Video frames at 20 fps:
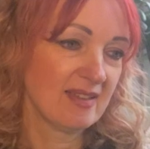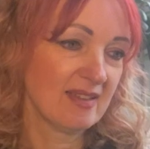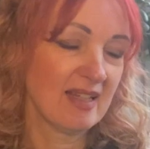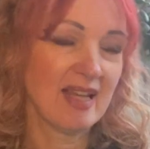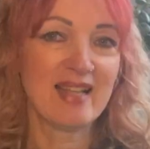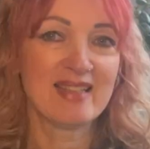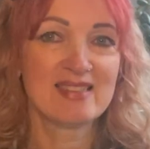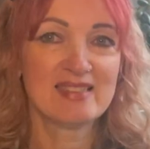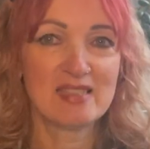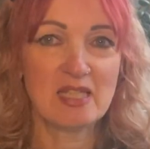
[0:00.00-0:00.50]

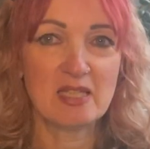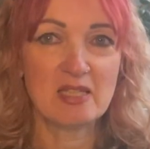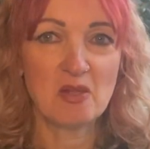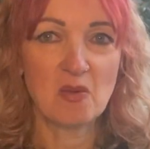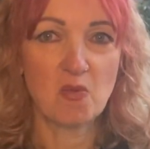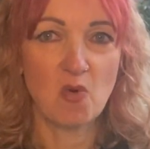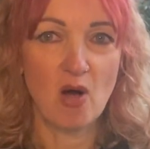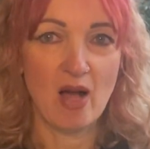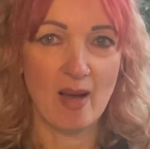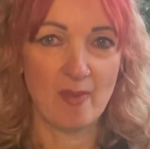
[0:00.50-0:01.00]
and see
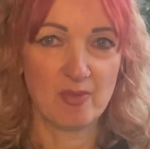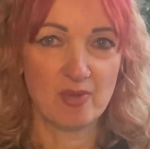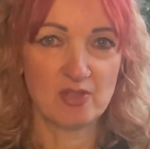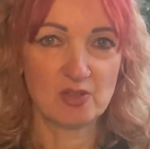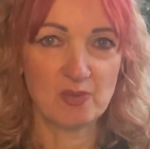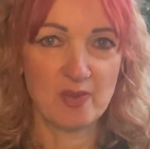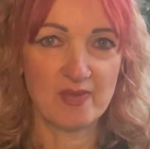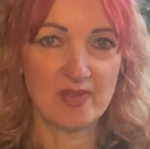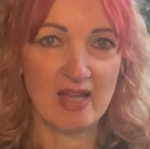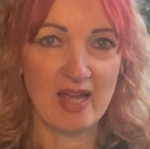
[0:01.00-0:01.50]
what happens
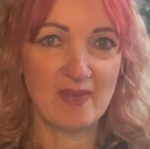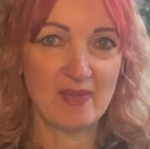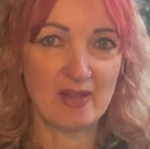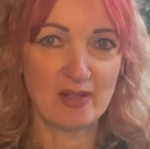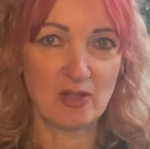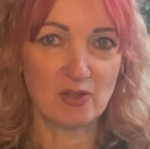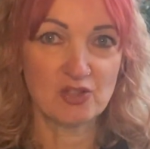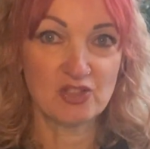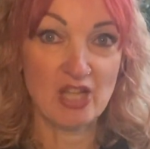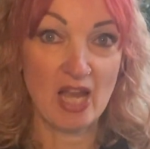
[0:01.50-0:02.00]
with it, and then
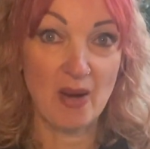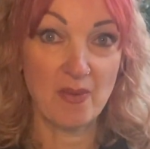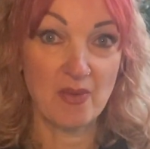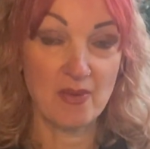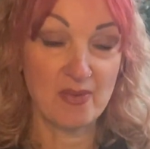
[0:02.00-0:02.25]
I'll share it